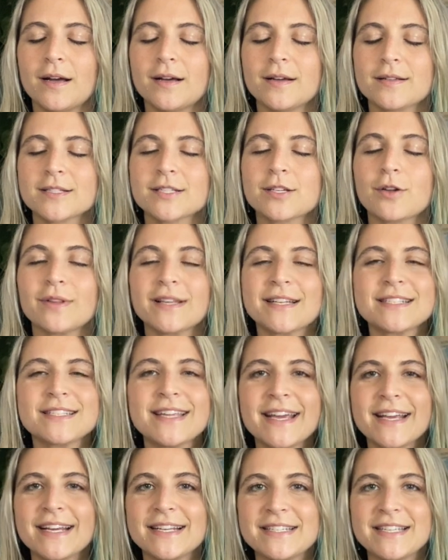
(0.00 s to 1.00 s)
So let's
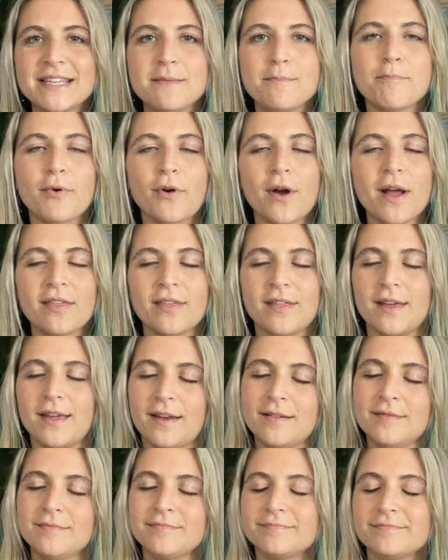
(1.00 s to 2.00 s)
take a deep breath in.